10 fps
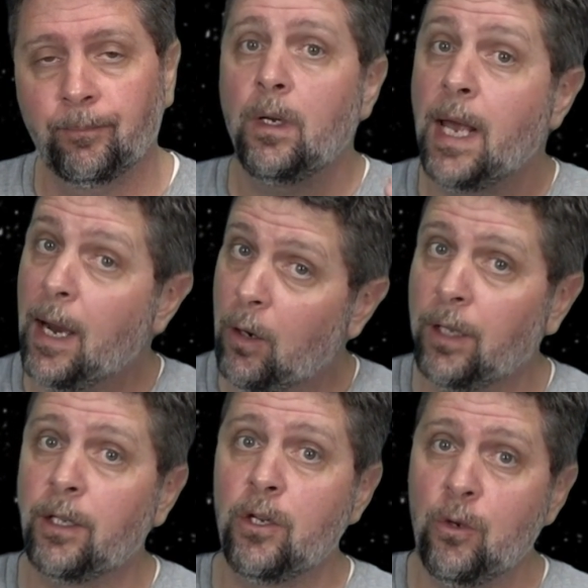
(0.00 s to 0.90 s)
Now
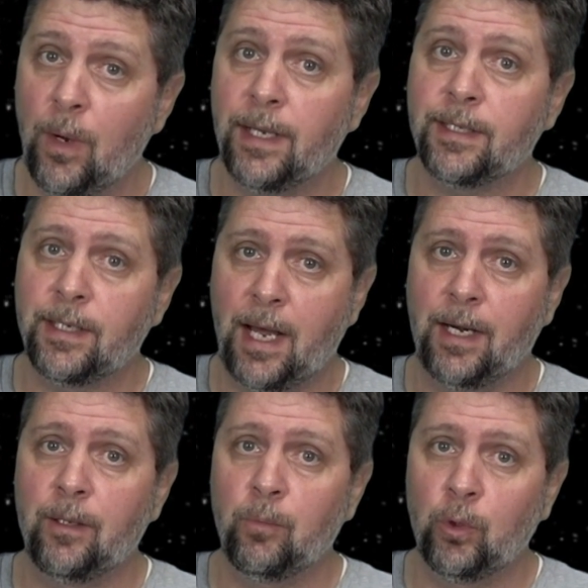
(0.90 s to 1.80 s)
on the US side
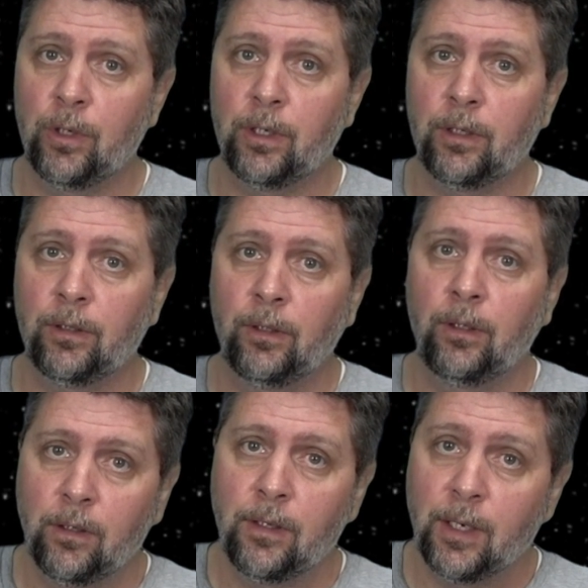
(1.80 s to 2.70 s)
of the border,
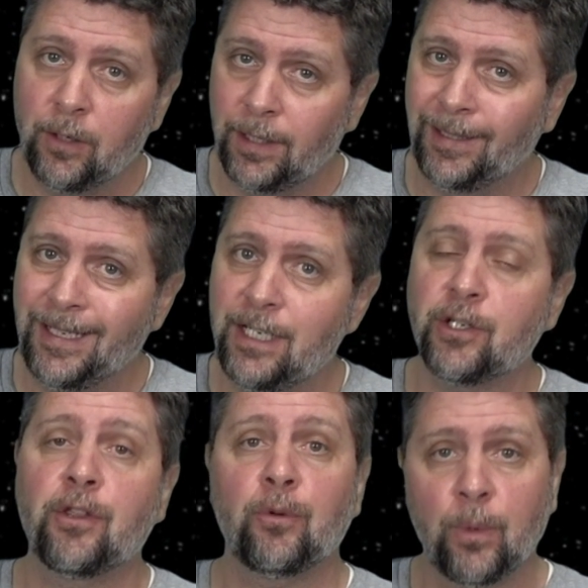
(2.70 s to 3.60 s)
there are at
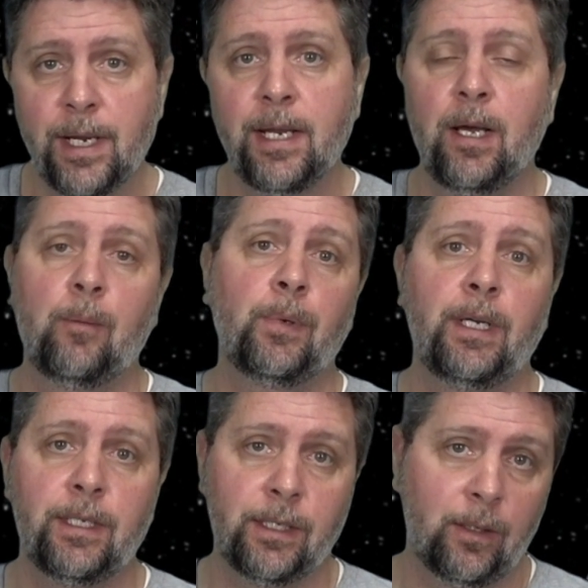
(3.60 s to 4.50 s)
least 3
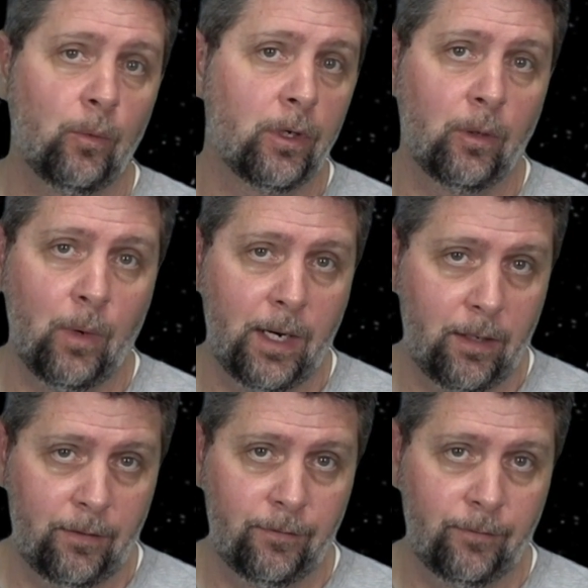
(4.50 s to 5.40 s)
companies that we're aware
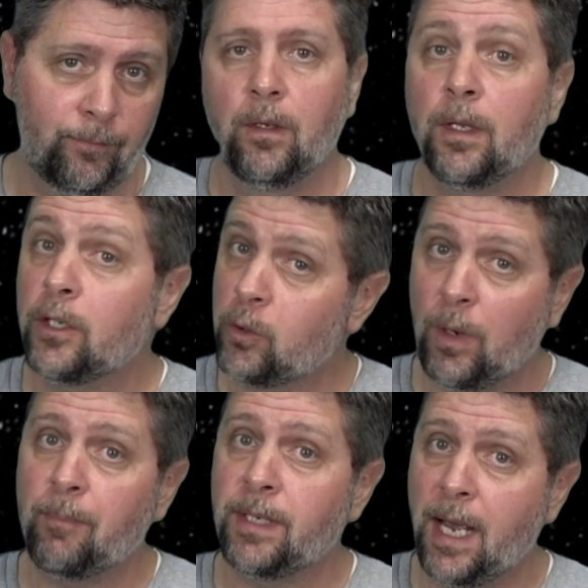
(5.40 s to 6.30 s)
of. There's
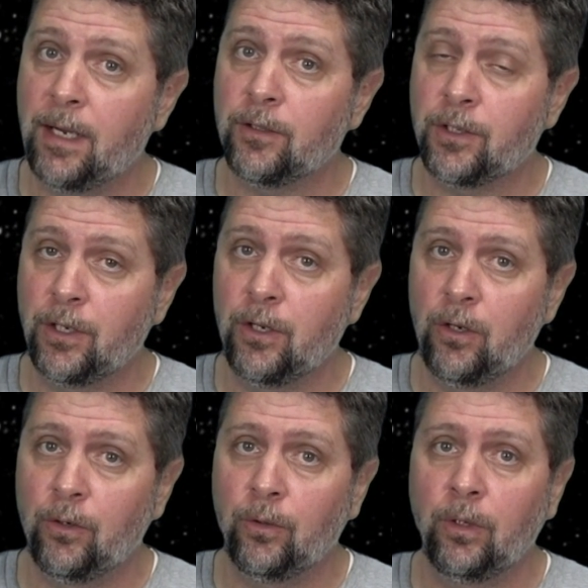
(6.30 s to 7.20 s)
Reptiles to
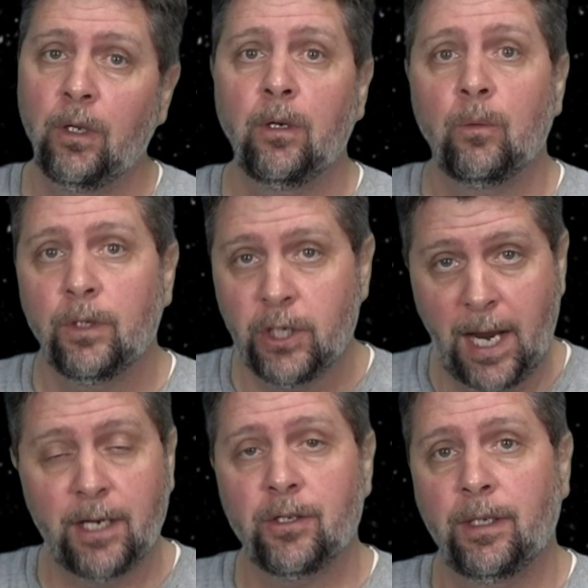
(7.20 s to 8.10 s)
You, which
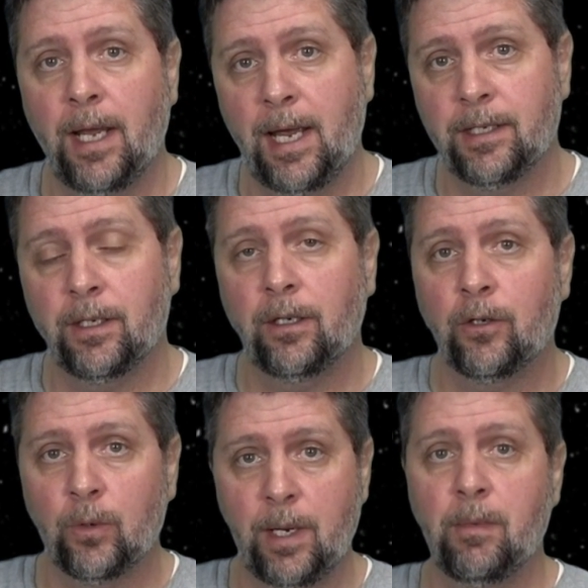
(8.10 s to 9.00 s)
actually has an
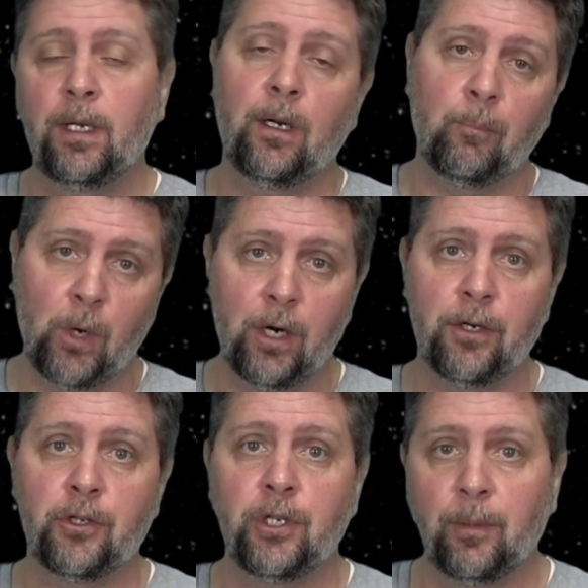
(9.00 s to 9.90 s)
agreement and a
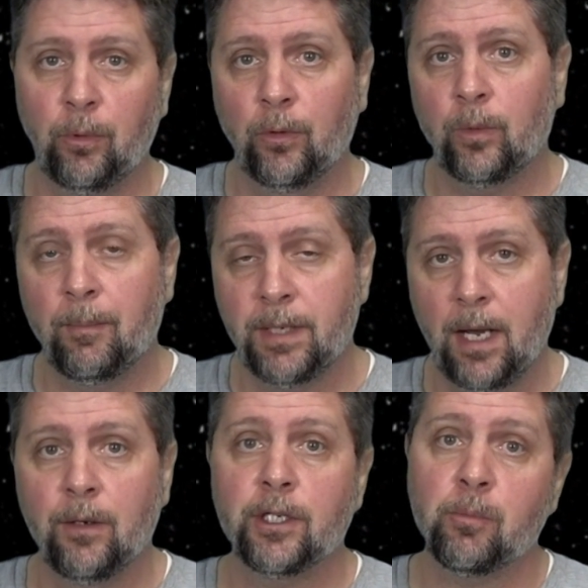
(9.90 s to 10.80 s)
partnership with
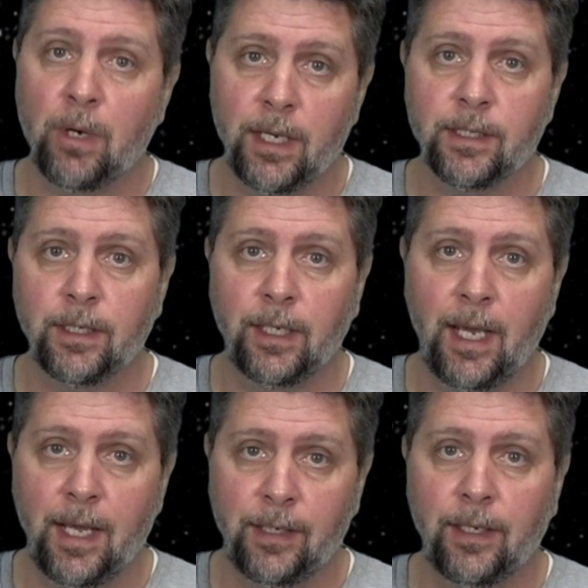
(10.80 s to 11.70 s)
Reptile Express in
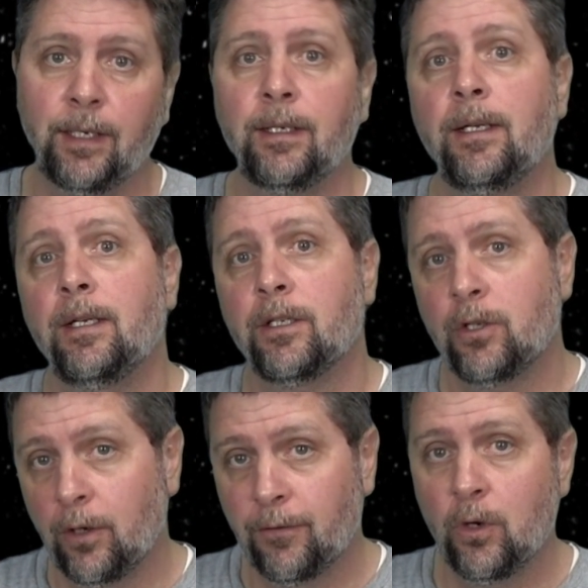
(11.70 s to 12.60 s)
Canada.
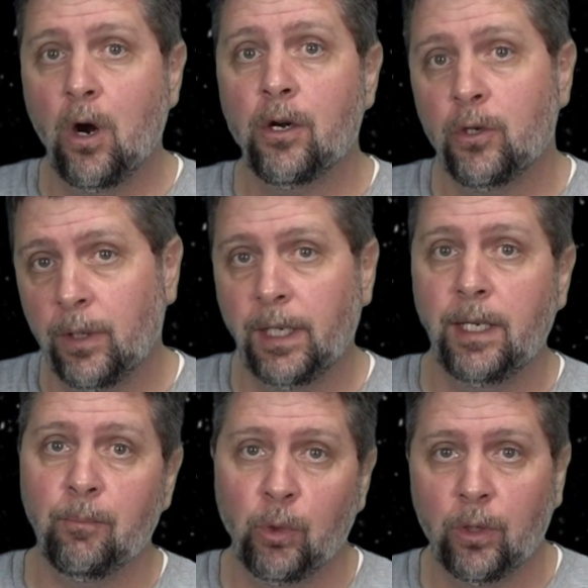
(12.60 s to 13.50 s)
So if you are doing
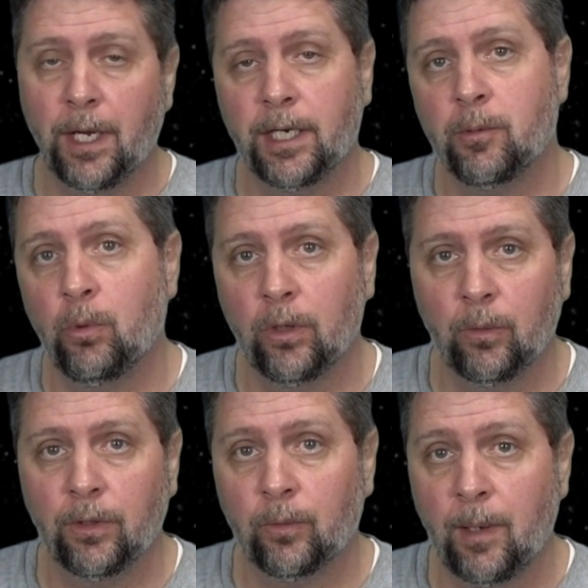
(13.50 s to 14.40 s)
import-export
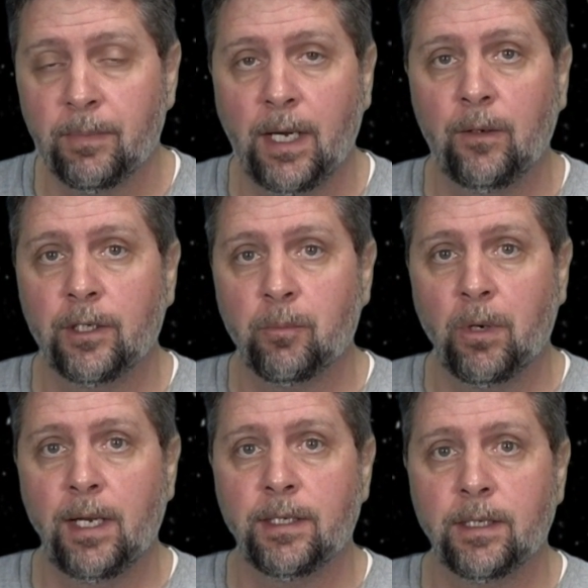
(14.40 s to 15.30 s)
with Reptile
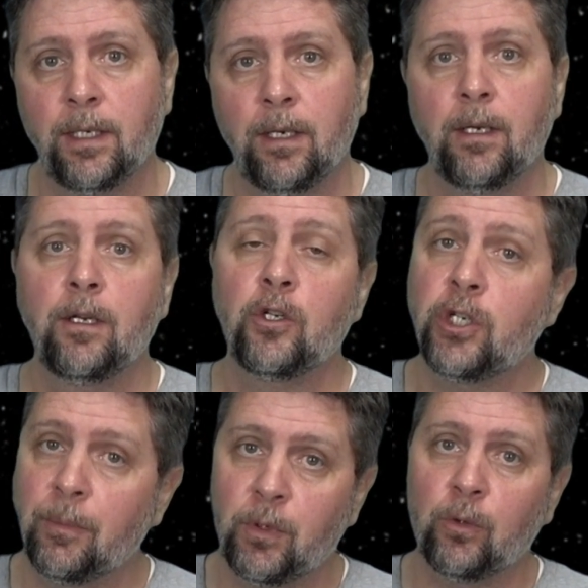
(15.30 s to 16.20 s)
Express,
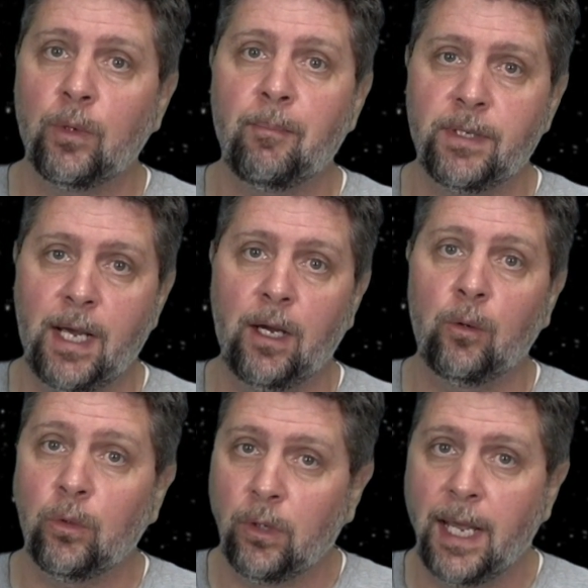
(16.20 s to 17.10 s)
Ship Your Reptile
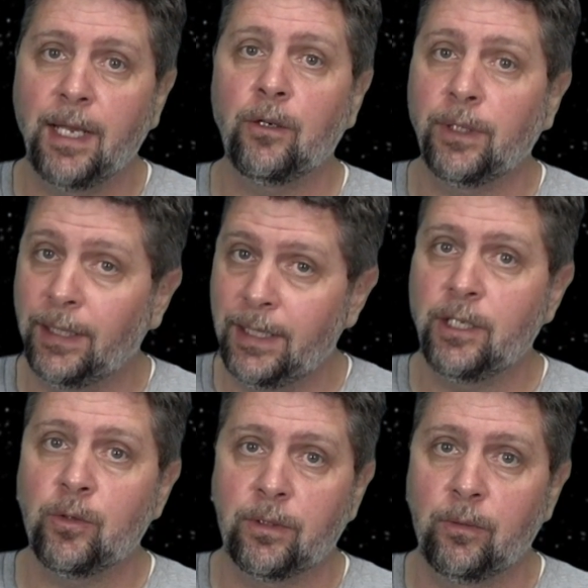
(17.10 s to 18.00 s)
will handle at
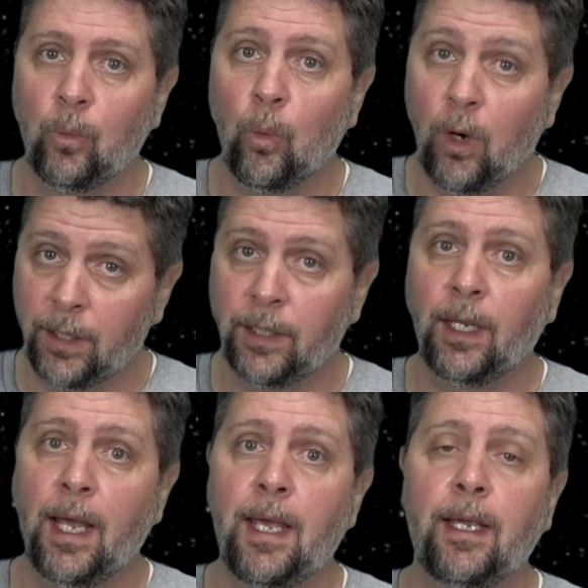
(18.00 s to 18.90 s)
least one
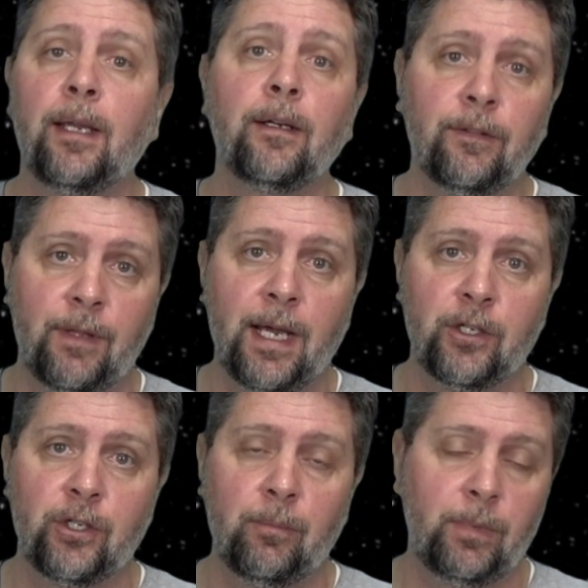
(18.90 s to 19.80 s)
leg of that
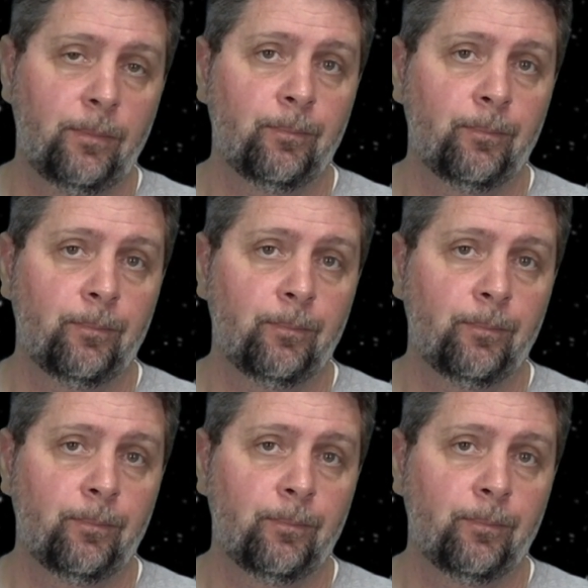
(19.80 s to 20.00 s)
shipment.